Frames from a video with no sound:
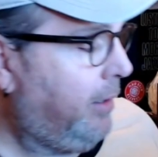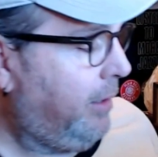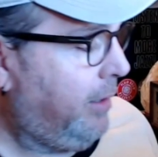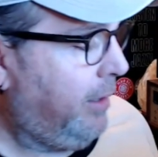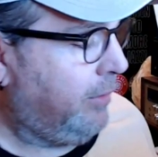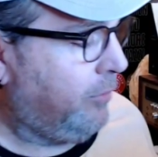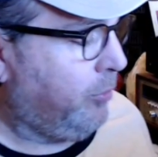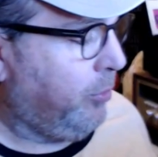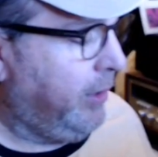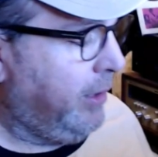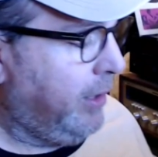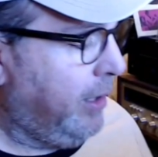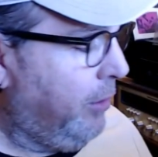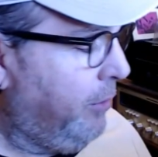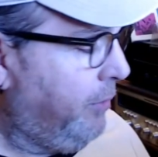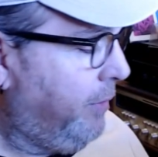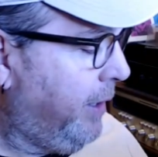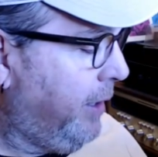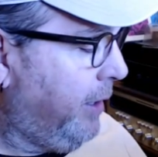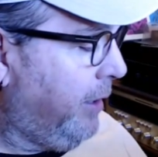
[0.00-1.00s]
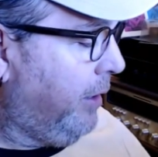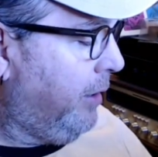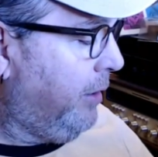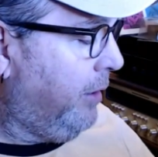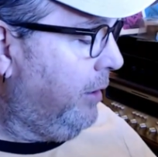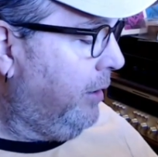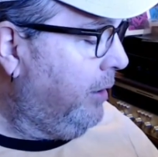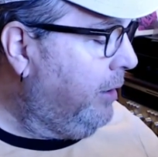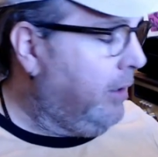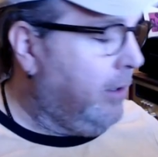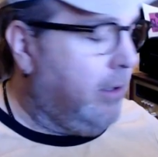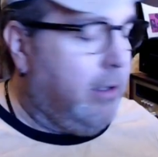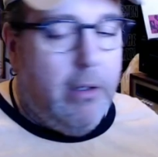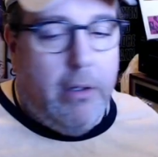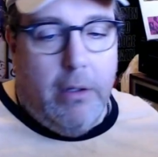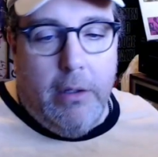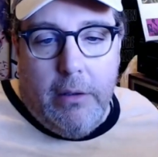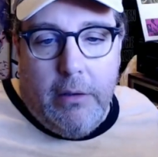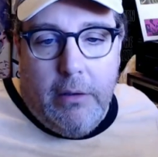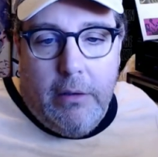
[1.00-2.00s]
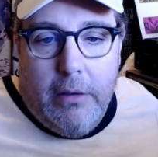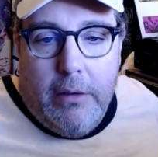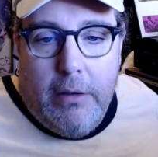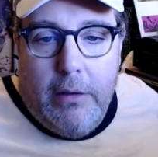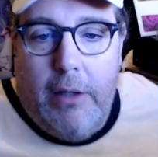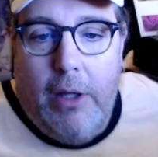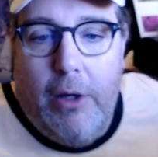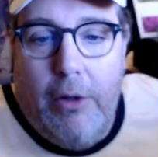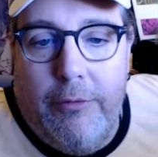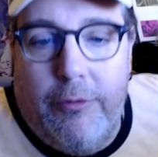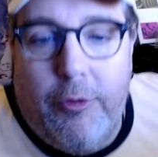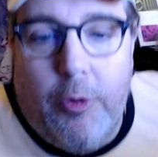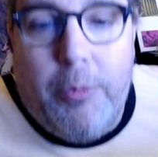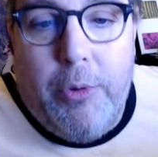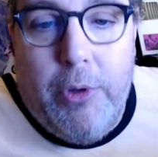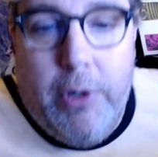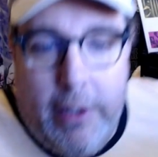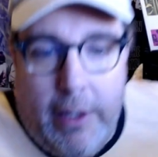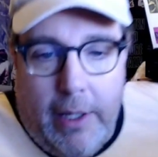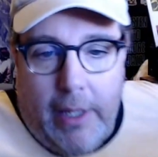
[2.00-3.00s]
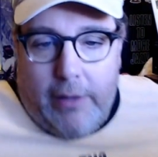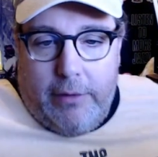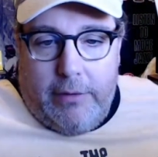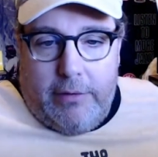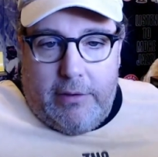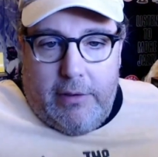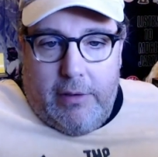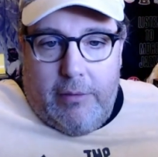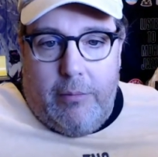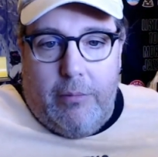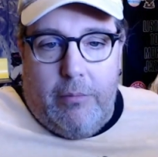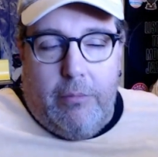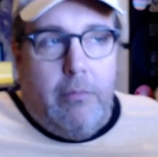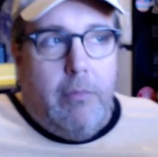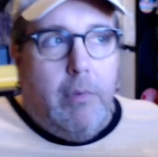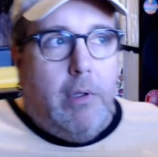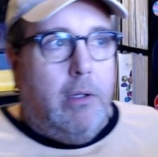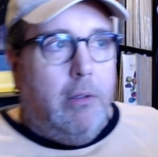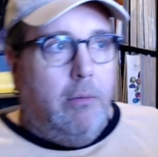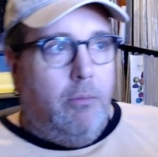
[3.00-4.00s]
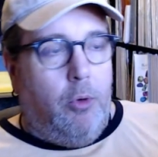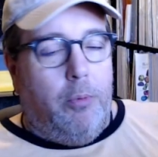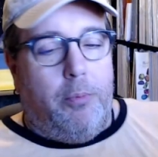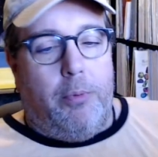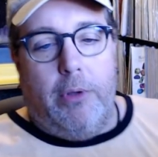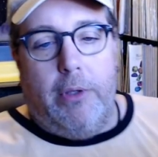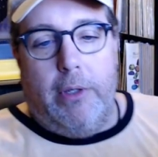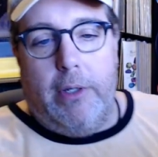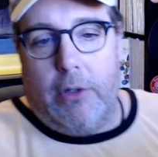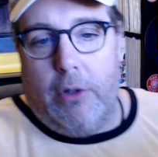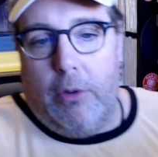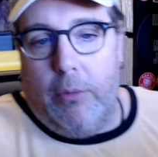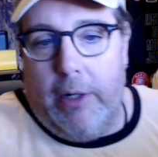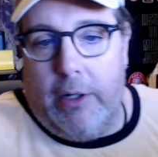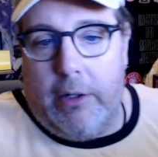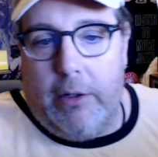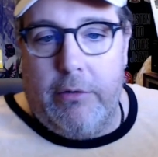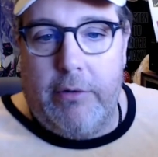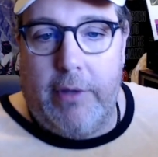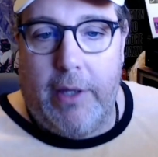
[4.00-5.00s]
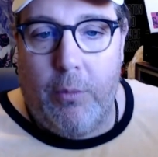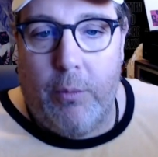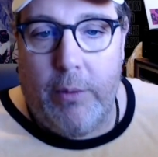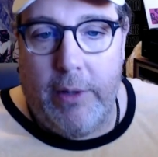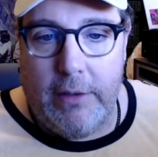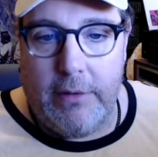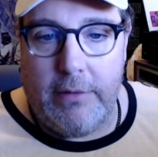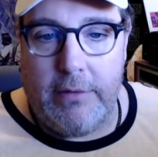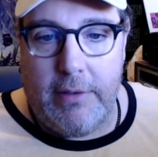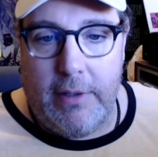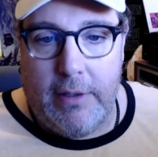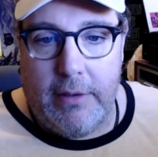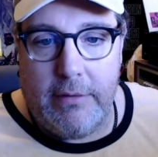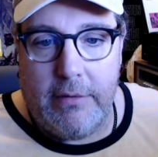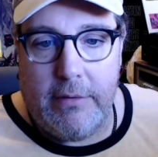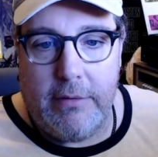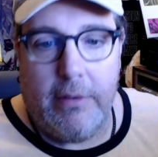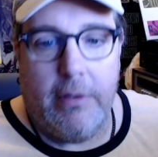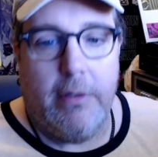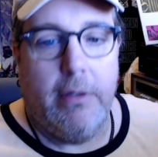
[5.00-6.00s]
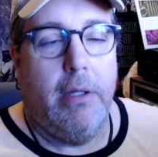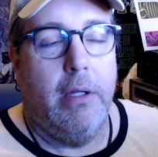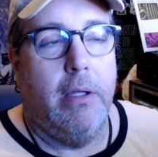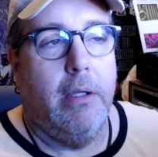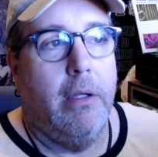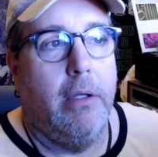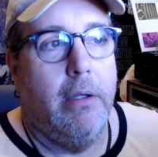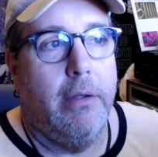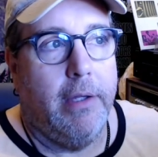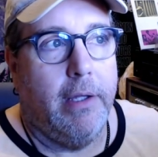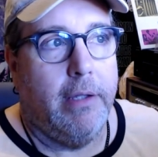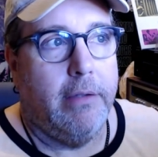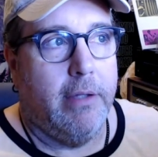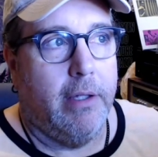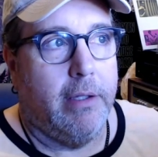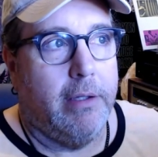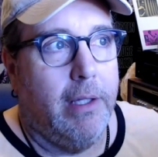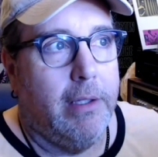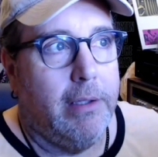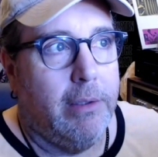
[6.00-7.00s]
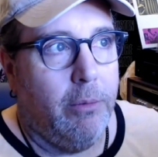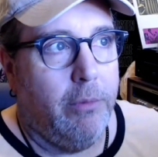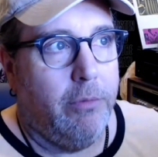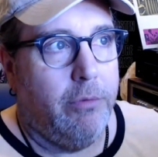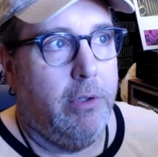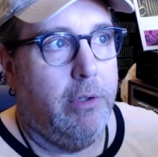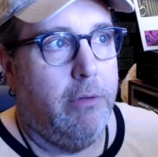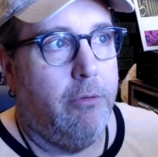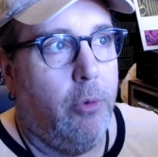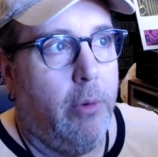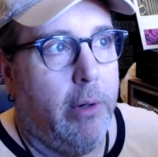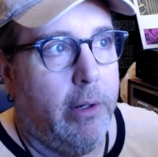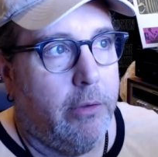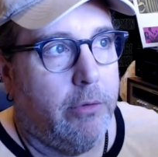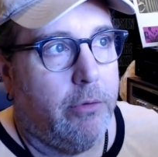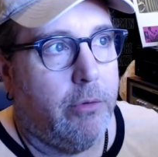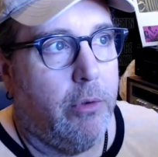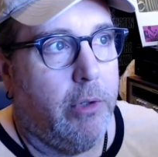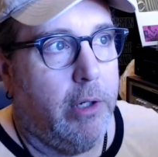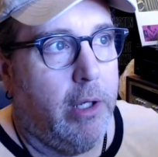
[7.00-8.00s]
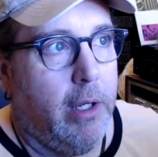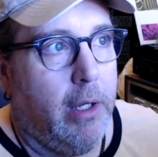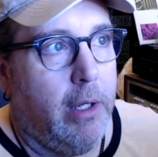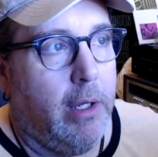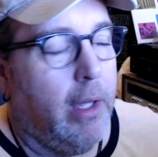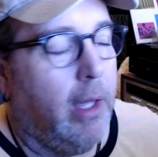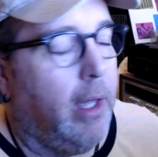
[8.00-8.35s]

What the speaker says: As we know, they're known for putting out some more political records like We Insist and things like that we've seen for Record Store Day.